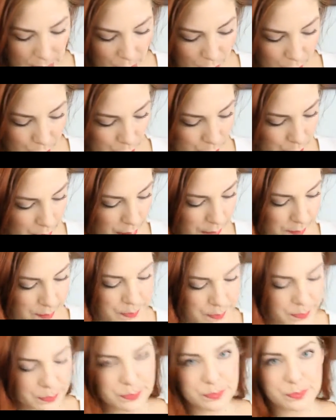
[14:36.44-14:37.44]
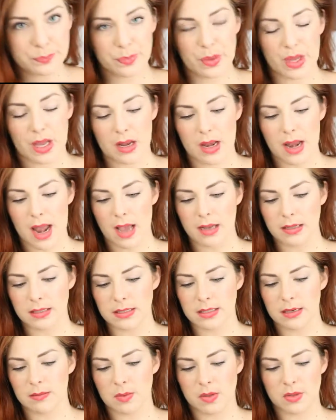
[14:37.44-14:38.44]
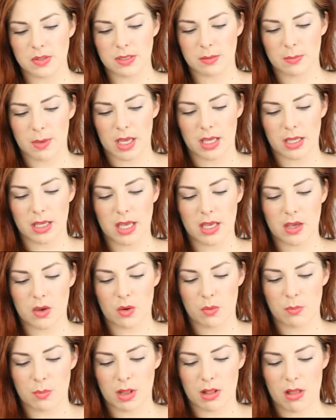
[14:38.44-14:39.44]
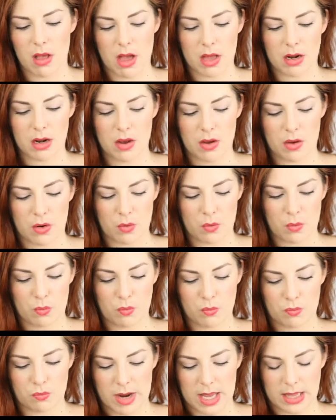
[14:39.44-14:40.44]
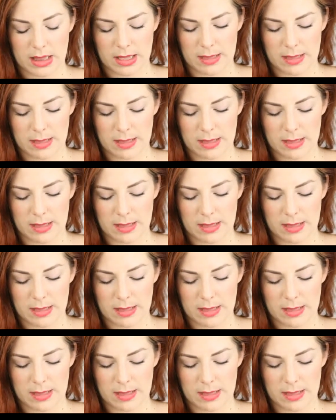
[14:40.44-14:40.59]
Alright. Next, I'm using my Kiko Milano red